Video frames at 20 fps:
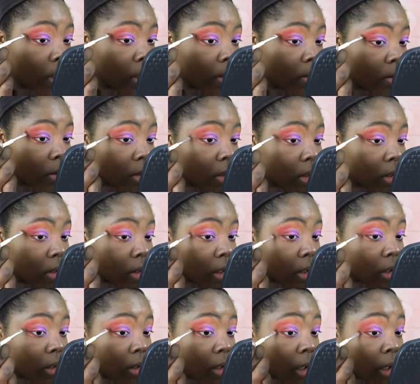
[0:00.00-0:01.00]
I'm just gonna
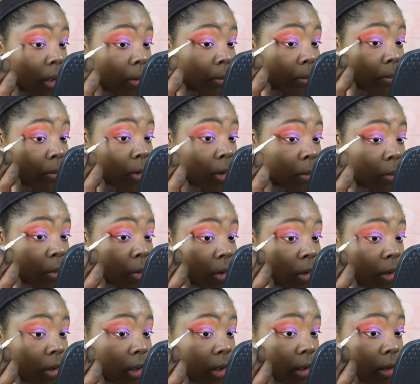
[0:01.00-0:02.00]
take that and
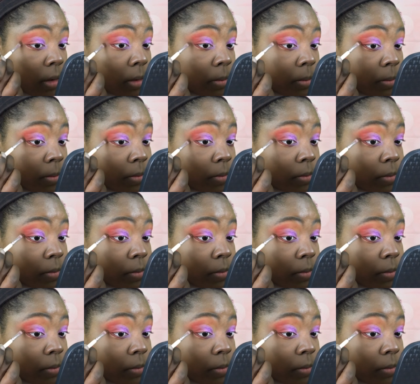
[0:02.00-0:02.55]
pull it down.